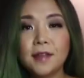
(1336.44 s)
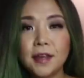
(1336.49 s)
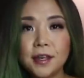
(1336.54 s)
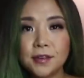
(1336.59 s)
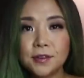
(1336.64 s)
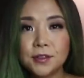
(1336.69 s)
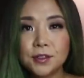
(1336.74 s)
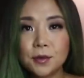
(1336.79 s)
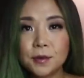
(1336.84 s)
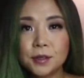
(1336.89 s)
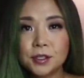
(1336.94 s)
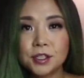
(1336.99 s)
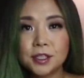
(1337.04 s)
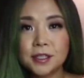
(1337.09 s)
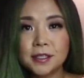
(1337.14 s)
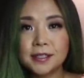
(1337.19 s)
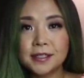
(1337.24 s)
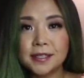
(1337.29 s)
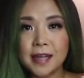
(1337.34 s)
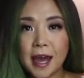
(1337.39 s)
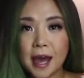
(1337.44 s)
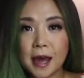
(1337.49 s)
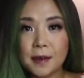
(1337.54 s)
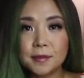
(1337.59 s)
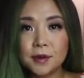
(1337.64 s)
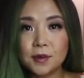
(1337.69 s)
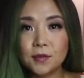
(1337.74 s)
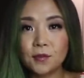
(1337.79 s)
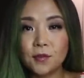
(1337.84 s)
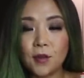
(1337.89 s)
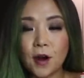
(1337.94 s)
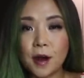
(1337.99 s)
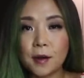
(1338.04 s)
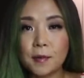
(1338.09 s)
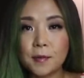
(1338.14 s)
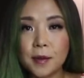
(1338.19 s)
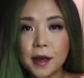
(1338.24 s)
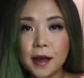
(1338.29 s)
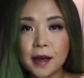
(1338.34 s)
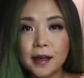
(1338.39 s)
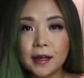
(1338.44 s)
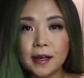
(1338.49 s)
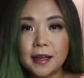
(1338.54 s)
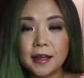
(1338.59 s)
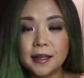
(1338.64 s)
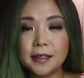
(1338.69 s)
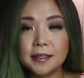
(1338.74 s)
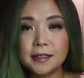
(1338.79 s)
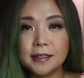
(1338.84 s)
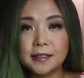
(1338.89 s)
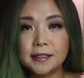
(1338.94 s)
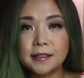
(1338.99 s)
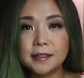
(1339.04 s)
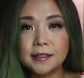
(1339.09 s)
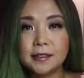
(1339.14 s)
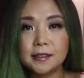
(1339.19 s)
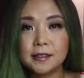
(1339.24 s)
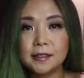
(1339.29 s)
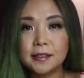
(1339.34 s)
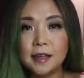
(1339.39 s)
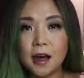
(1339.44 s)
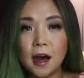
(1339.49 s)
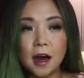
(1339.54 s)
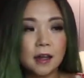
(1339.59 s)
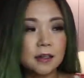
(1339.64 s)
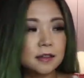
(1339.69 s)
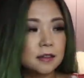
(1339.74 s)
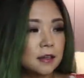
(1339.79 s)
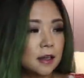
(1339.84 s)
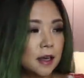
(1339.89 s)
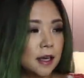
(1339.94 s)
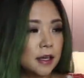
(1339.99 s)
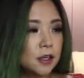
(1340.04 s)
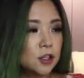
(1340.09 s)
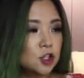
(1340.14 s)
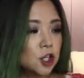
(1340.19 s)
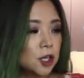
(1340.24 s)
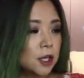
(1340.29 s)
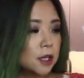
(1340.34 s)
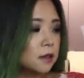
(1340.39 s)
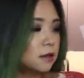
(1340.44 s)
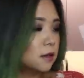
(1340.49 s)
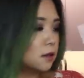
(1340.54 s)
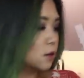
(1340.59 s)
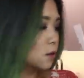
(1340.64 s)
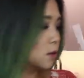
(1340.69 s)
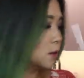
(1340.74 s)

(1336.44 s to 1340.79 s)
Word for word: Thank you so much to Sam from It's Not Like Chicken. No,